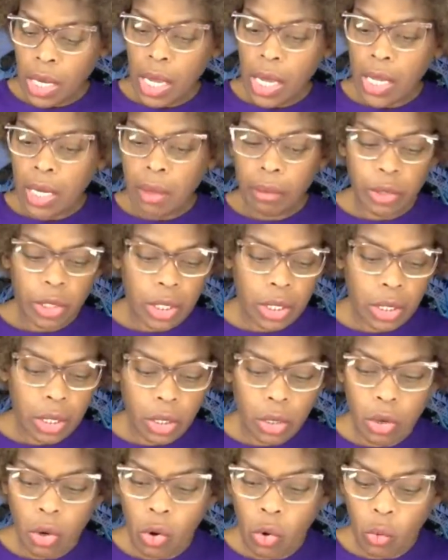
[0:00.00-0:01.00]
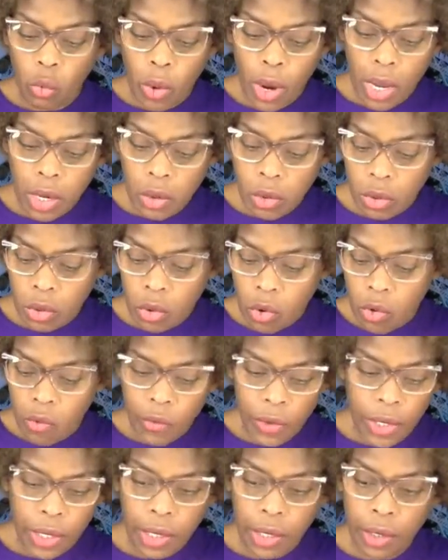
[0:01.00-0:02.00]
And I'm just going to go right on over
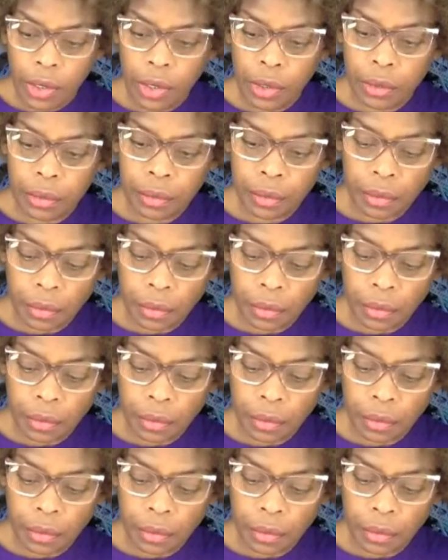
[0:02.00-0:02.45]
here.